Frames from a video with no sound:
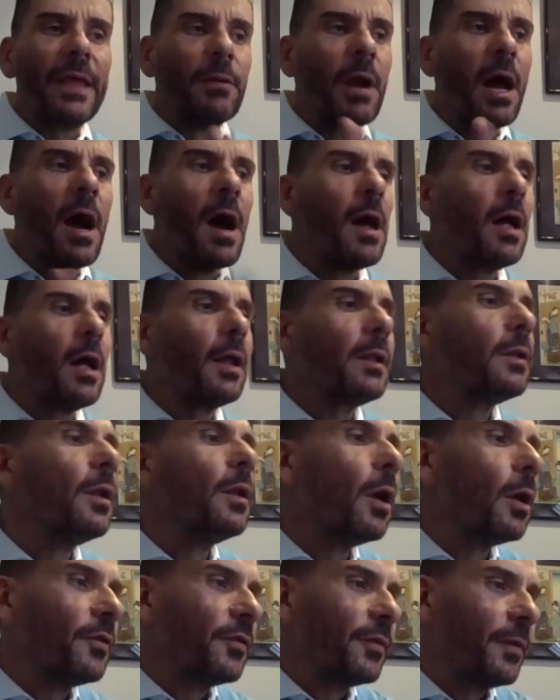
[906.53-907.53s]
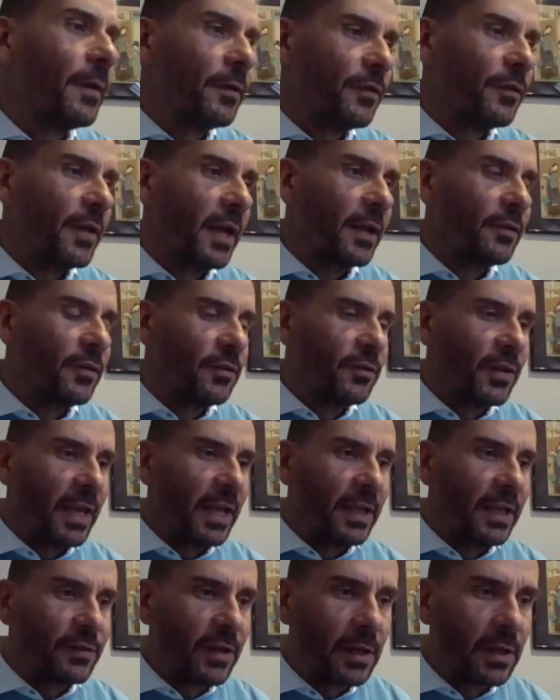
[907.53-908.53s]
are lots of
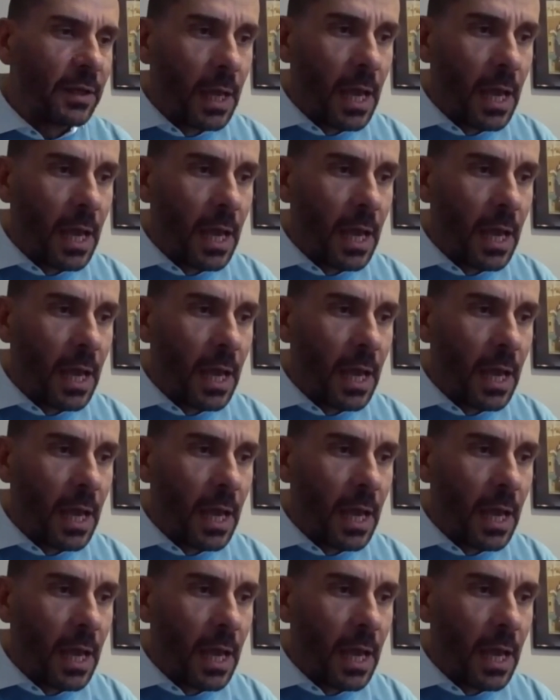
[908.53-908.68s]
uncertainties, and